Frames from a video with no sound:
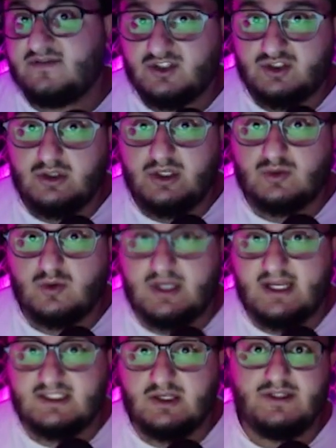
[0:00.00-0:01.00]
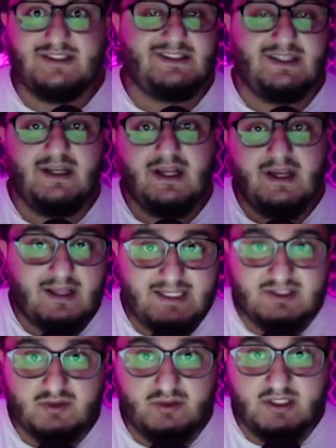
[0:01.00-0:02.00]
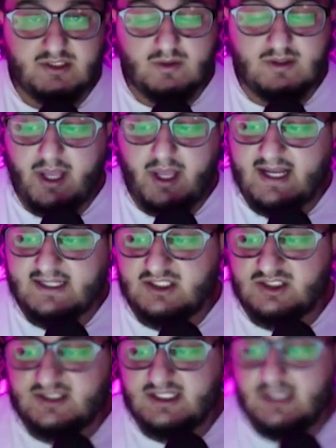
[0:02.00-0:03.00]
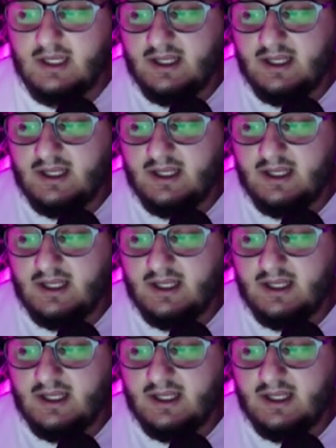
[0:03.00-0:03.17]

First 2 years with an SEO agency, last 3 years with a paid ads agency.